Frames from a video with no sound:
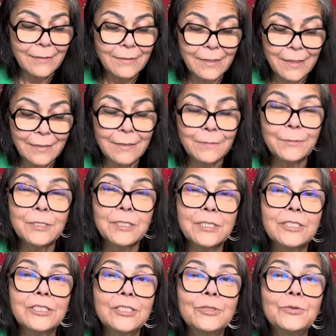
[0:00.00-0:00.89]
get some
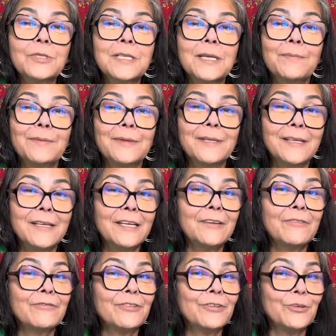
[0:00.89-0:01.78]
good news up in
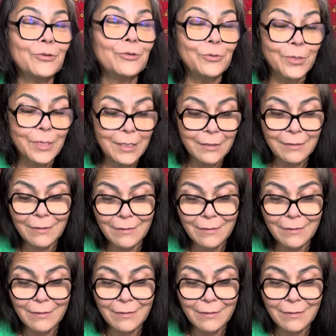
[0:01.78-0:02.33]
here for you, huh?